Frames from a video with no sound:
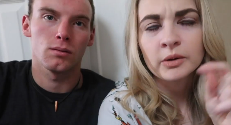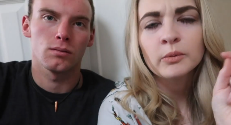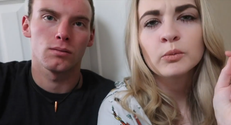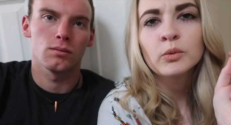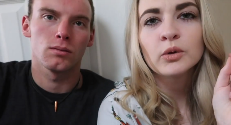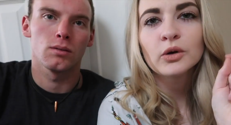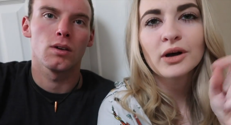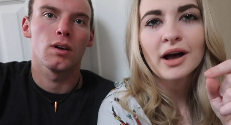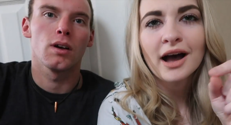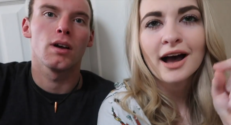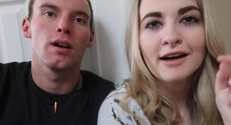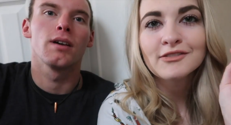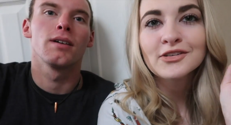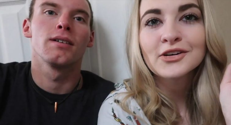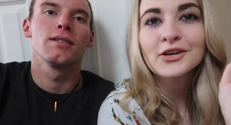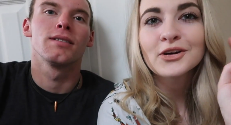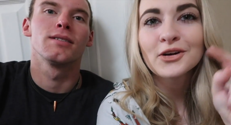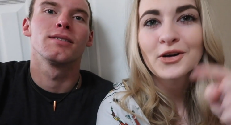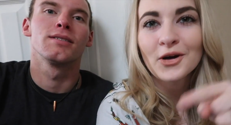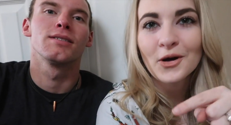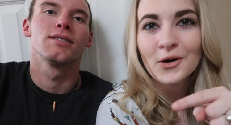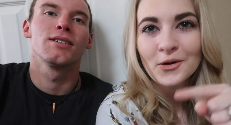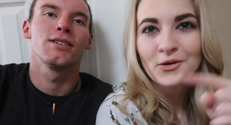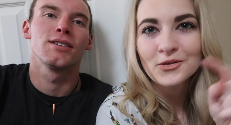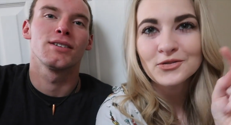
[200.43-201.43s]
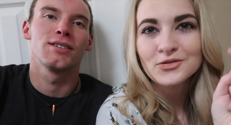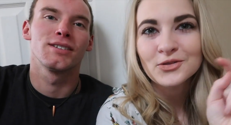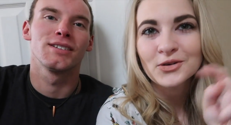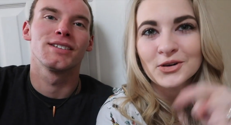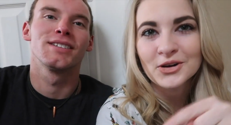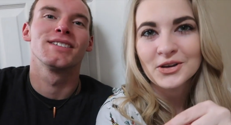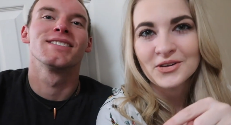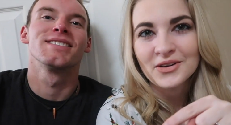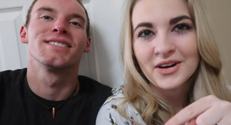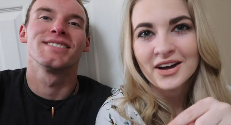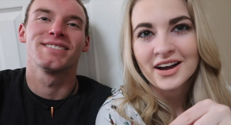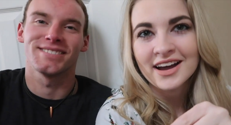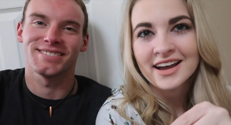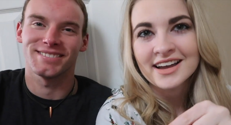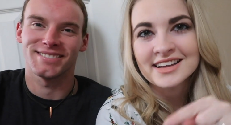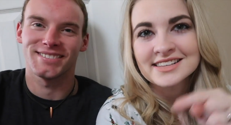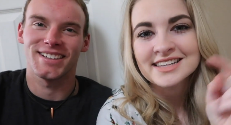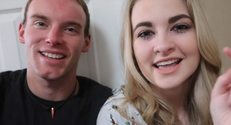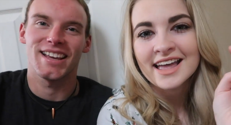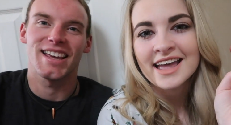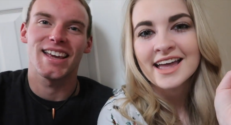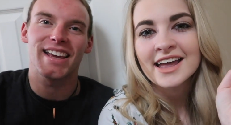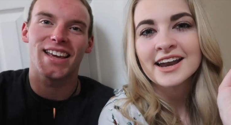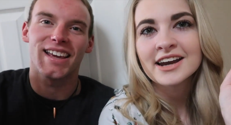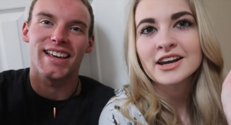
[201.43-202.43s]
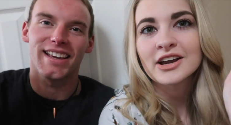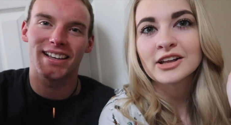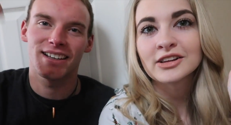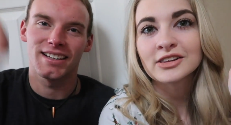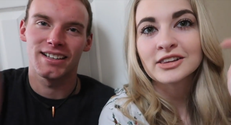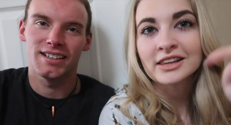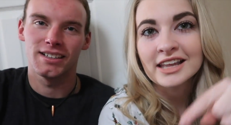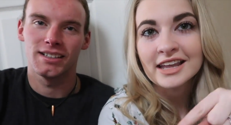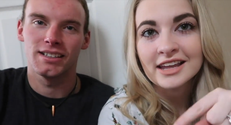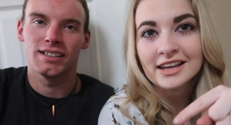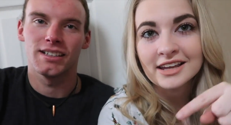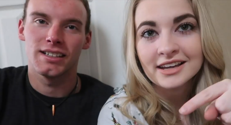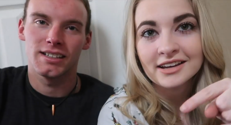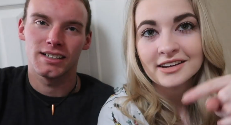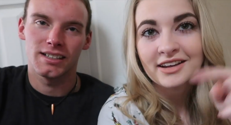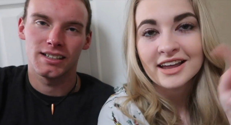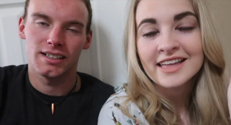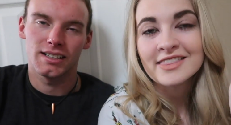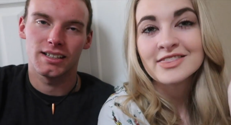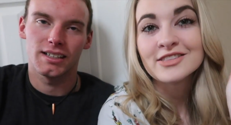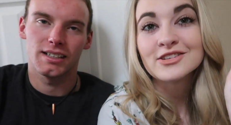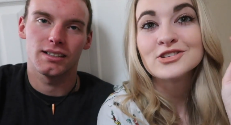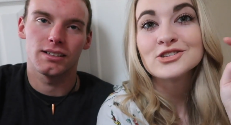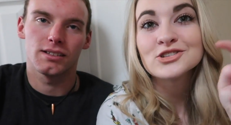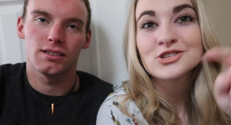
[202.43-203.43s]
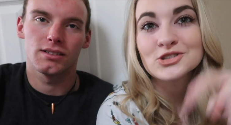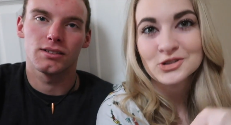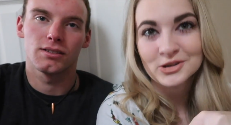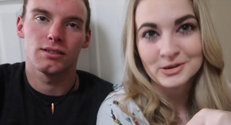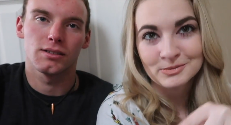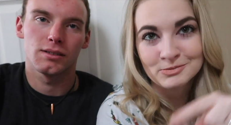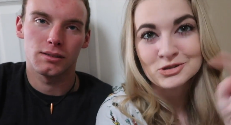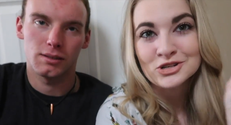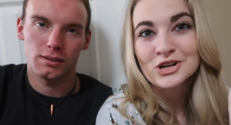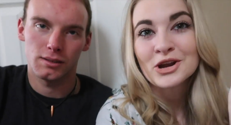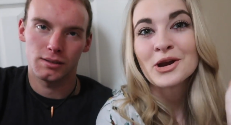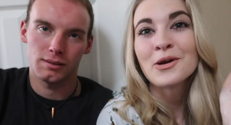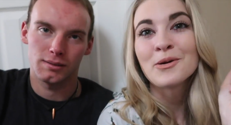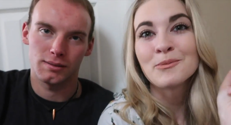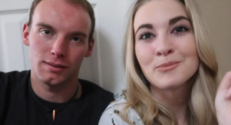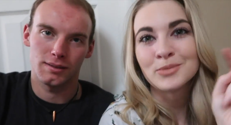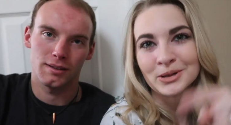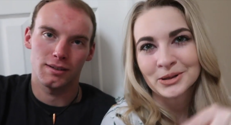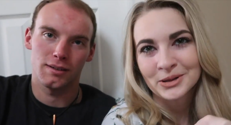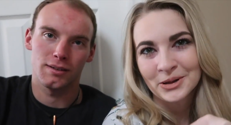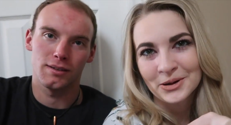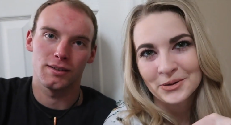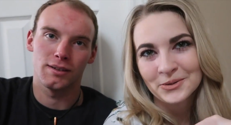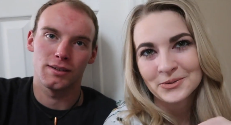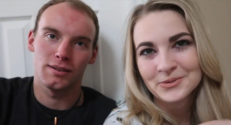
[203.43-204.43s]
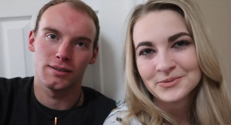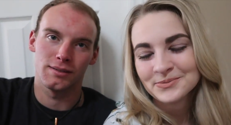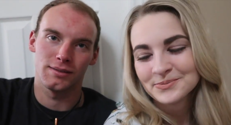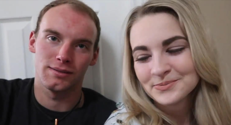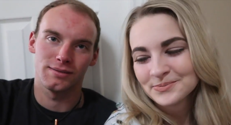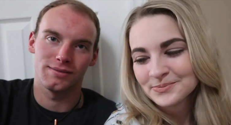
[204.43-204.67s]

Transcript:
Speaker 1: we will have a code for you guys and a link in the description below.